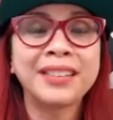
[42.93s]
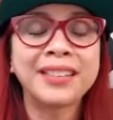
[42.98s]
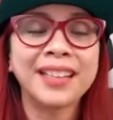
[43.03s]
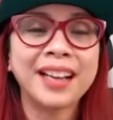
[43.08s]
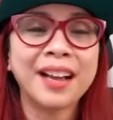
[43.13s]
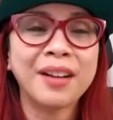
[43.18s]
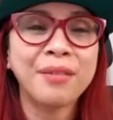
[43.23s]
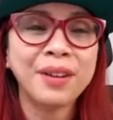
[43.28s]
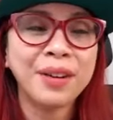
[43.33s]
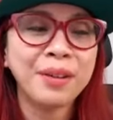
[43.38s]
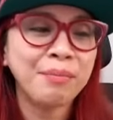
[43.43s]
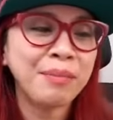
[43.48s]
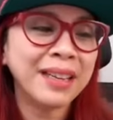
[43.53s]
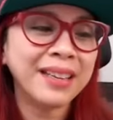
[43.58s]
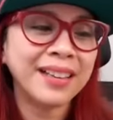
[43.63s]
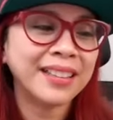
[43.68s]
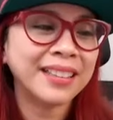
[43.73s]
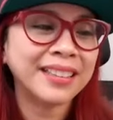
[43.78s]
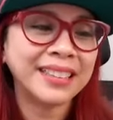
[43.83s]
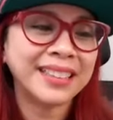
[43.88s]
It's like I want to
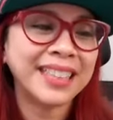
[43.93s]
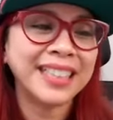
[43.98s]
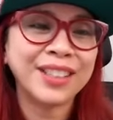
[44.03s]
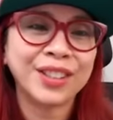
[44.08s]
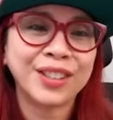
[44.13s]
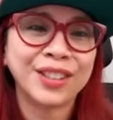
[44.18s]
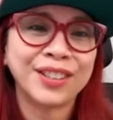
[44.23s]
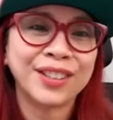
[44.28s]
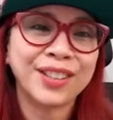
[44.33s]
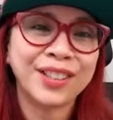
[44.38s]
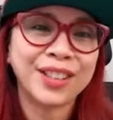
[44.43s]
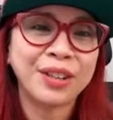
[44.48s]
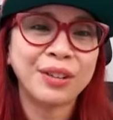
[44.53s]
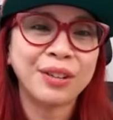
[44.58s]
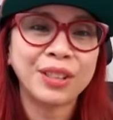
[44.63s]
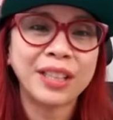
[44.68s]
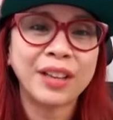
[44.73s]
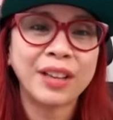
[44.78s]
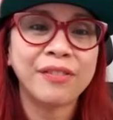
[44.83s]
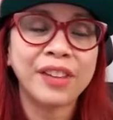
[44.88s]
meet other teachers, you know,
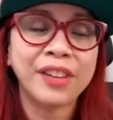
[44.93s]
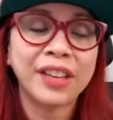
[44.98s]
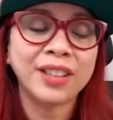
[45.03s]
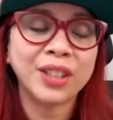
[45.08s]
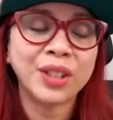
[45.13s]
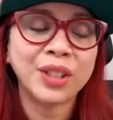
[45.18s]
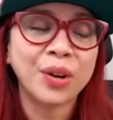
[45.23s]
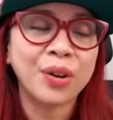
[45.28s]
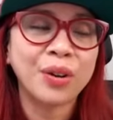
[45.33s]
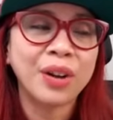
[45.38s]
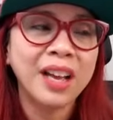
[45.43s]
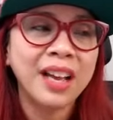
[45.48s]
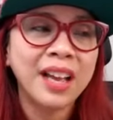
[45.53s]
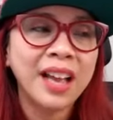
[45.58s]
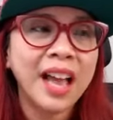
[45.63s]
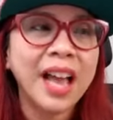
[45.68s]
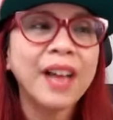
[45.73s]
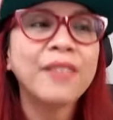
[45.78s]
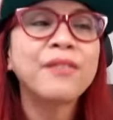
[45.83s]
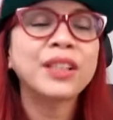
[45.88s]
because I feel so
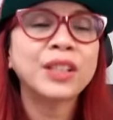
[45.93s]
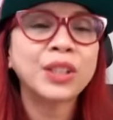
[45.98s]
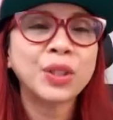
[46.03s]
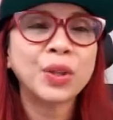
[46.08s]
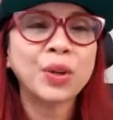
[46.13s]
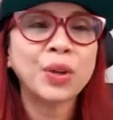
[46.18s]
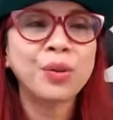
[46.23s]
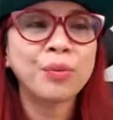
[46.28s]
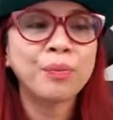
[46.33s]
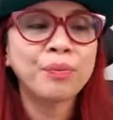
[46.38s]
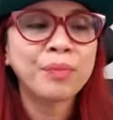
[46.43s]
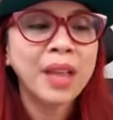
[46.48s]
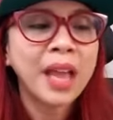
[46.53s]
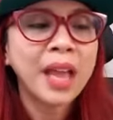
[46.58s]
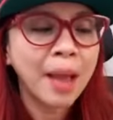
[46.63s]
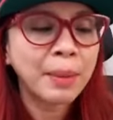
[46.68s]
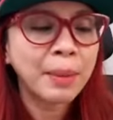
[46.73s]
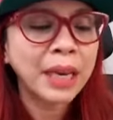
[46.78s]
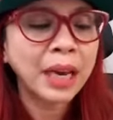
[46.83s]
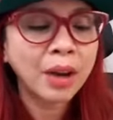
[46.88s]
I felt so
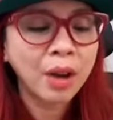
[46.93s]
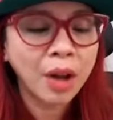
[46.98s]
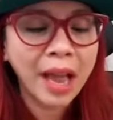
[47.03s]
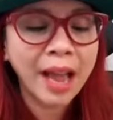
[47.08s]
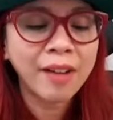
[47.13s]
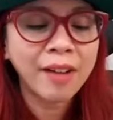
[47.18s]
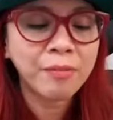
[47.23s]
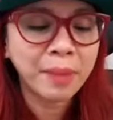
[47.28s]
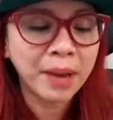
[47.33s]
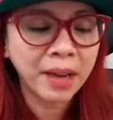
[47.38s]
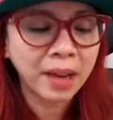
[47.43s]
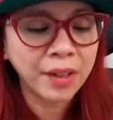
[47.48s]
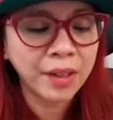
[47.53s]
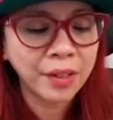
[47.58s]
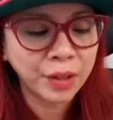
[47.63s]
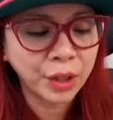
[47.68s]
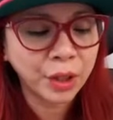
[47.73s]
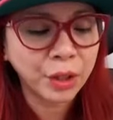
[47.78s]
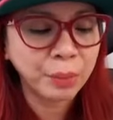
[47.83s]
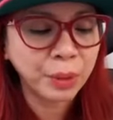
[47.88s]
I mean, I, I, have my
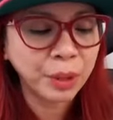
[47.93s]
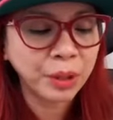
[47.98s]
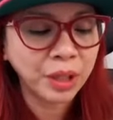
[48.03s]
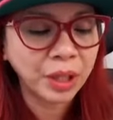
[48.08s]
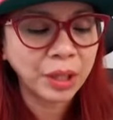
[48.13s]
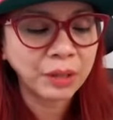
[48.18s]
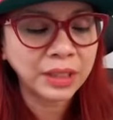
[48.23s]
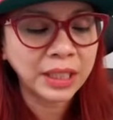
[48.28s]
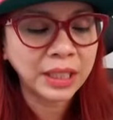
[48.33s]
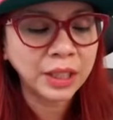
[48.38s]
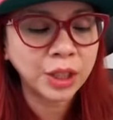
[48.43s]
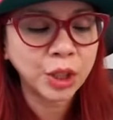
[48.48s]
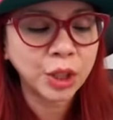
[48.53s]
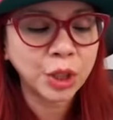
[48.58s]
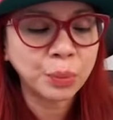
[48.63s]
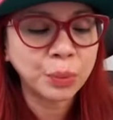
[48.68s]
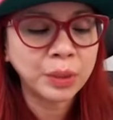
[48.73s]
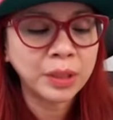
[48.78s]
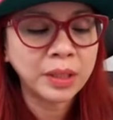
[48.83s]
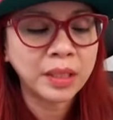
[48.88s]
other community of
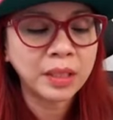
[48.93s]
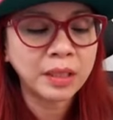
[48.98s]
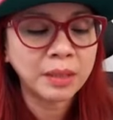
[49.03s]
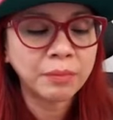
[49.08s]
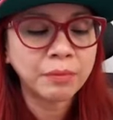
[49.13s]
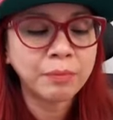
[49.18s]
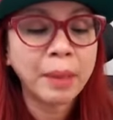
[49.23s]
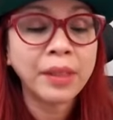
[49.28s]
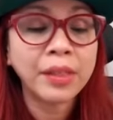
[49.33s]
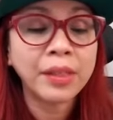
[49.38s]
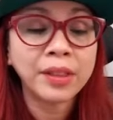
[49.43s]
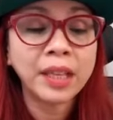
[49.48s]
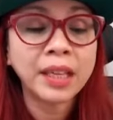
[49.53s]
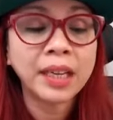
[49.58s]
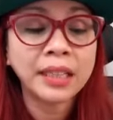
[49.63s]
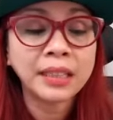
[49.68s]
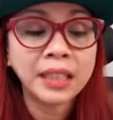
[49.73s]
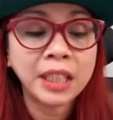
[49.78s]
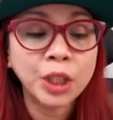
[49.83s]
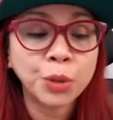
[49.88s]
teachers with the method
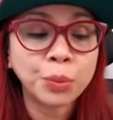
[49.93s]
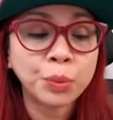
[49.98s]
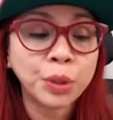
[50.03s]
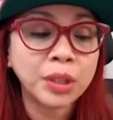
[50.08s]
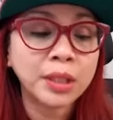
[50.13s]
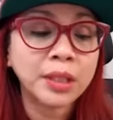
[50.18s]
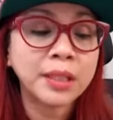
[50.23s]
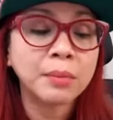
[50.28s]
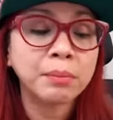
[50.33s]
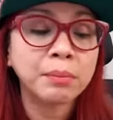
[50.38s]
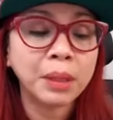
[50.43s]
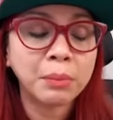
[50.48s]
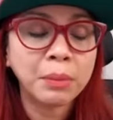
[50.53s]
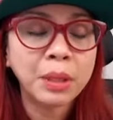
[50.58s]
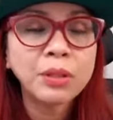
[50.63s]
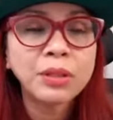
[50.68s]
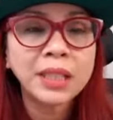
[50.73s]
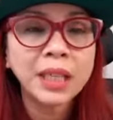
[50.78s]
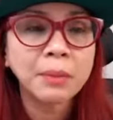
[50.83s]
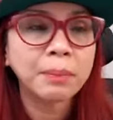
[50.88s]
that I teach, which is simply
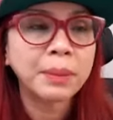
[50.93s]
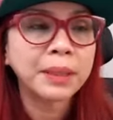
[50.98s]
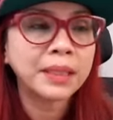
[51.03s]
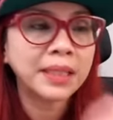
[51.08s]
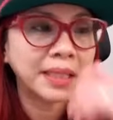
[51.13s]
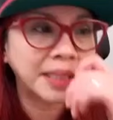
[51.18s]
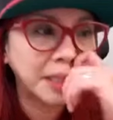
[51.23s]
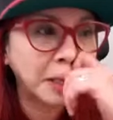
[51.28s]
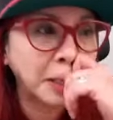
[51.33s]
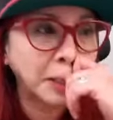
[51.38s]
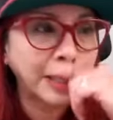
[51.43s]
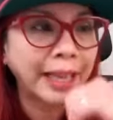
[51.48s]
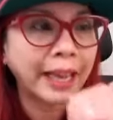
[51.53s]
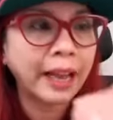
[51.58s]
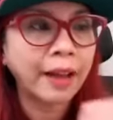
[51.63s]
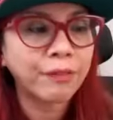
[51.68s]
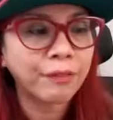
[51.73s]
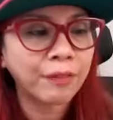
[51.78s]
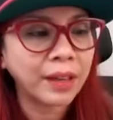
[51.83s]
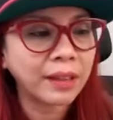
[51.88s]
music, but still like
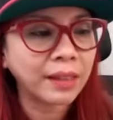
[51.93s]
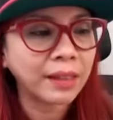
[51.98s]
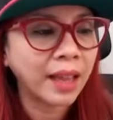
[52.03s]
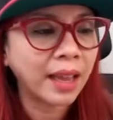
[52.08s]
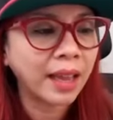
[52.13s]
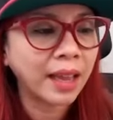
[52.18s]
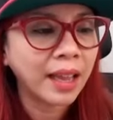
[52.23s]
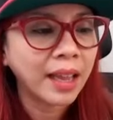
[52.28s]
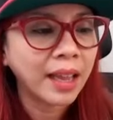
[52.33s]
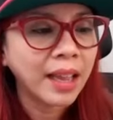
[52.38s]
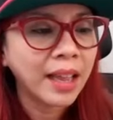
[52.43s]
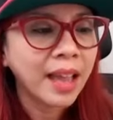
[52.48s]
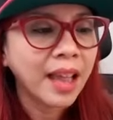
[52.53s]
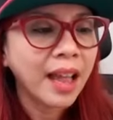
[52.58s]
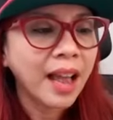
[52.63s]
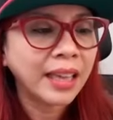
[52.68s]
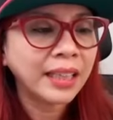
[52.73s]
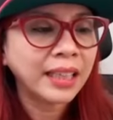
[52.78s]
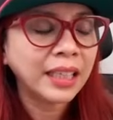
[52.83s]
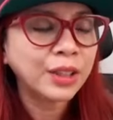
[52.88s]
I feel like
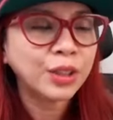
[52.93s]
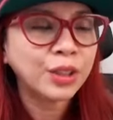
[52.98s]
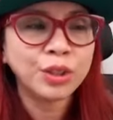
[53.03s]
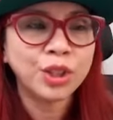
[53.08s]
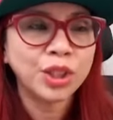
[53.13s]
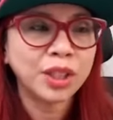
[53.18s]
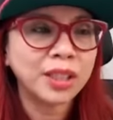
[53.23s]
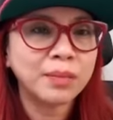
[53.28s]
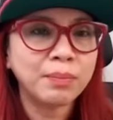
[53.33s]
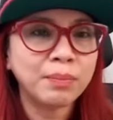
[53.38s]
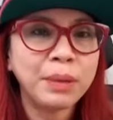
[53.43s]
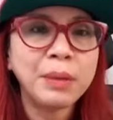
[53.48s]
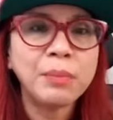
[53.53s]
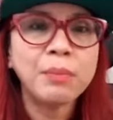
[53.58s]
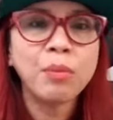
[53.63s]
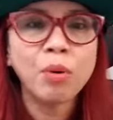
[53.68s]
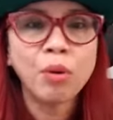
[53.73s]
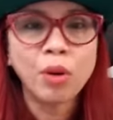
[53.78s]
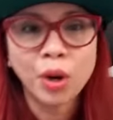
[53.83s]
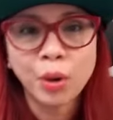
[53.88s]
I need to just be
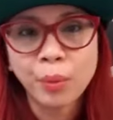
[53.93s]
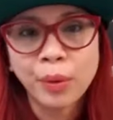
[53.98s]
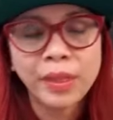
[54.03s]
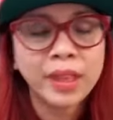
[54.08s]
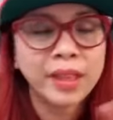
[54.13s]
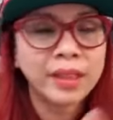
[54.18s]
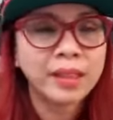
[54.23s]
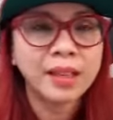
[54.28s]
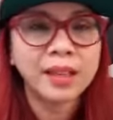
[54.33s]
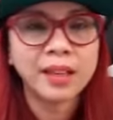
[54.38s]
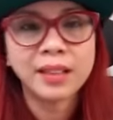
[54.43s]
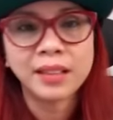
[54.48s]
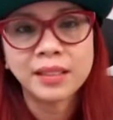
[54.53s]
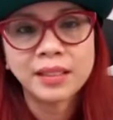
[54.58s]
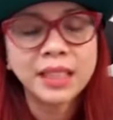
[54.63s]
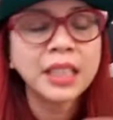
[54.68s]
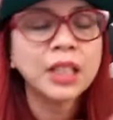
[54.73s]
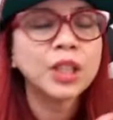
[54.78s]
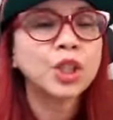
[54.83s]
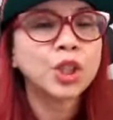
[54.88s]
more within the
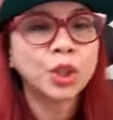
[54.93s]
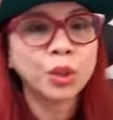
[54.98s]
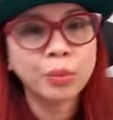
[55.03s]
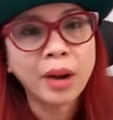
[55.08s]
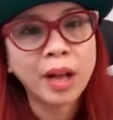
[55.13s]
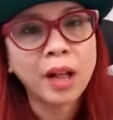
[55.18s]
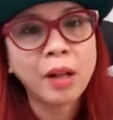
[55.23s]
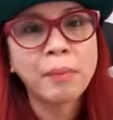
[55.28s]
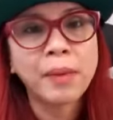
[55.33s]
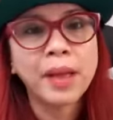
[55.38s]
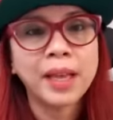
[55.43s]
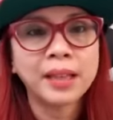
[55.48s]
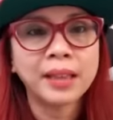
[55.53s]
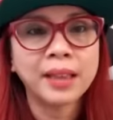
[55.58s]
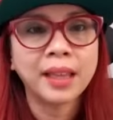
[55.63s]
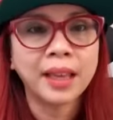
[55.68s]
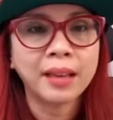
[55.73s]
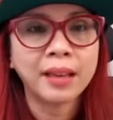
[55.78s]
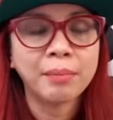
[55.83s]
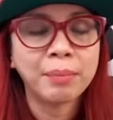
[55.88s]
teacher realm and
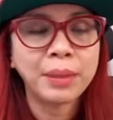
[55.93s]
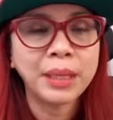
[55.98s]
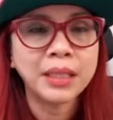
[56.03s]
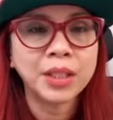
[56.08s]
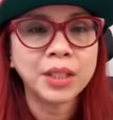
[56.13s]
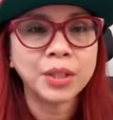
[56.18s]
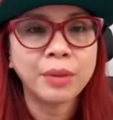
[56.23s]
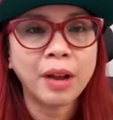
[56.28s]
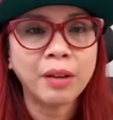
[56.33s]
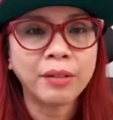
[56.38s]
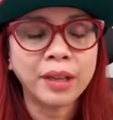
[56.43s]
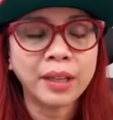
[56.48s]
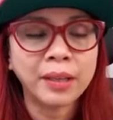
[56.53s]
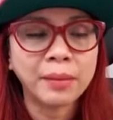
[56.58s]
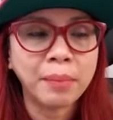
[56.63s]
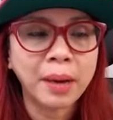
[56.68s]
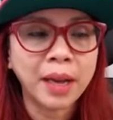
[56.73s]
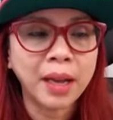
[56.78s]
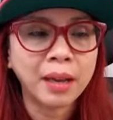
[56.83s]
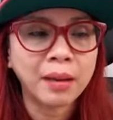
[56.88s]
like be
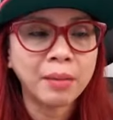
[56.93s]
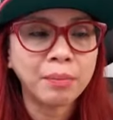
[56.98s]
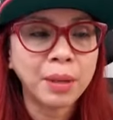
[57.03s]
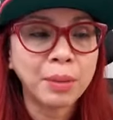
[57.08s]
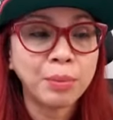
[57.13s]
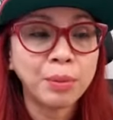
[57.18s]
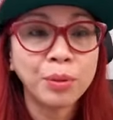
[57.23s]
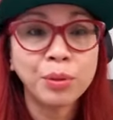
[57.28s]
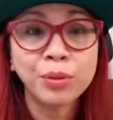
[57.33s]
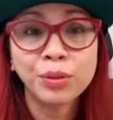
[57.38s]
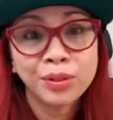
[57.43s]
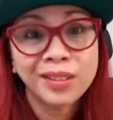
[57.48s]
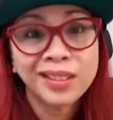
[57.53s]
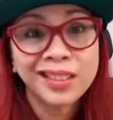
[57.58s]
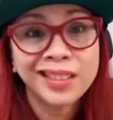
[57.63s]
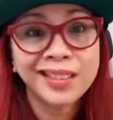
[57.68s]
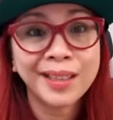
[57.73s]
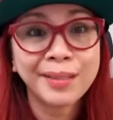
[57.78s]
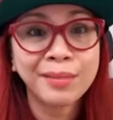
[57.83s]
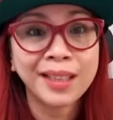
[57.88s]
surrounded by people who do
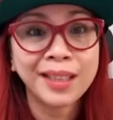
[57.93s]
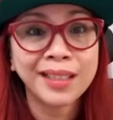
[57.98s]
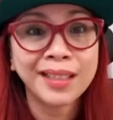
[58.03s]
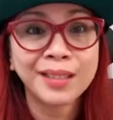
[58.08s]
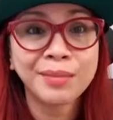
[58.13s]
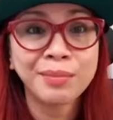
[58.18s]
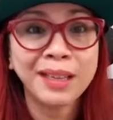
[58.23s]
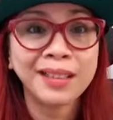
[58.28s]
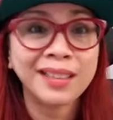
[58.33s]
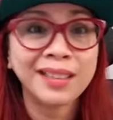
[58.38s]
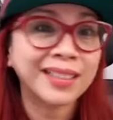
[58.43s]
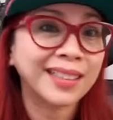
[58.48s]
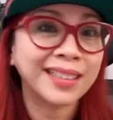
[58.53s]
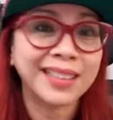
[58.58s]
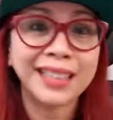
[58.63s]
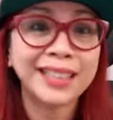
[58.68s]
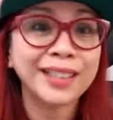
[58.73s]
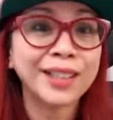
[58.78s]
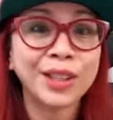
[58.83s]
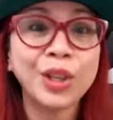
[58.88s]
the same thing as me because
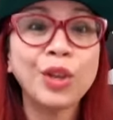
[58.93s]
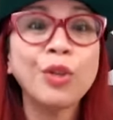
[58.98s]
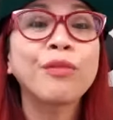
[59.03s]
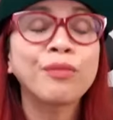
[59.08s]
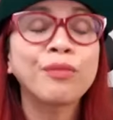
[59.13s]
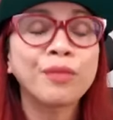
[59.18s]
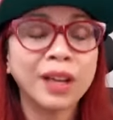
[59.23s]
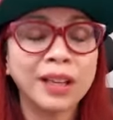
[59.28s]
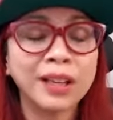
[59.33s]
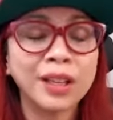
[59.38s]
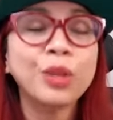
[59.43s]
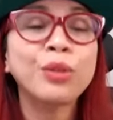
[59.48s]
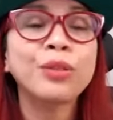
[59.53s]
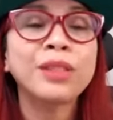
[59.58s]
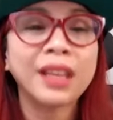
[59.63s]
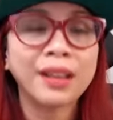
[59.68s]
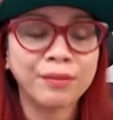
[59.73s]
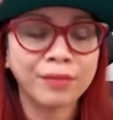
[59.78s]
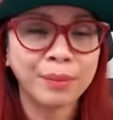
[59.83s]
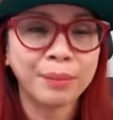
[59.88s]
it's a new a new
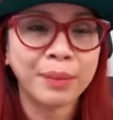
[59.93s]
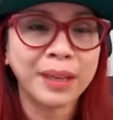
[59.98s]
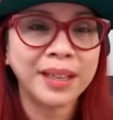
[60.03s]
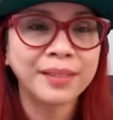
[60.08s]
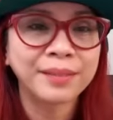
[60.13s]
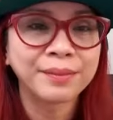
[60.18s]
thing for me.